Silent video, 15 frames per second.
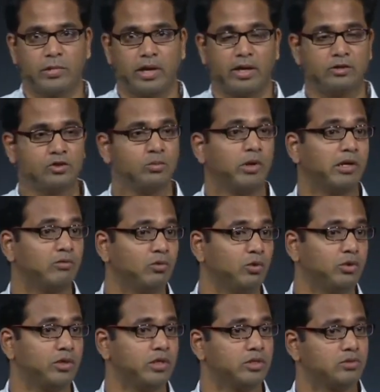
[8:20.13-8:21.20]
As you might have
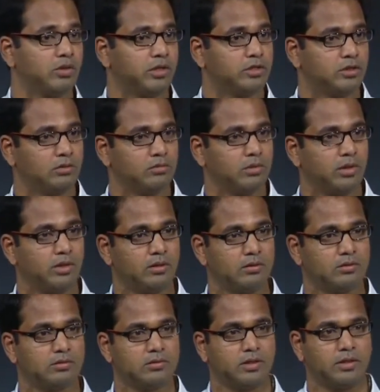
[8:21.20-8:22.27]
noticed, right,
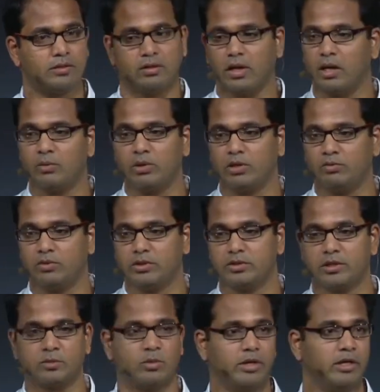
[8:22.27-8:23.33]
the hardware team
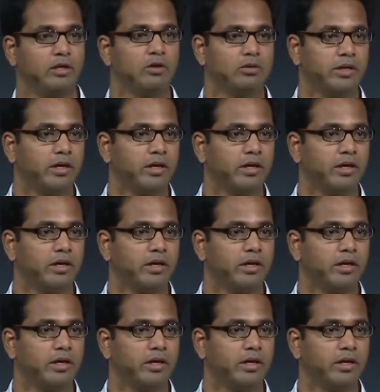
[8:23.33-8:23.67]
was explaining you,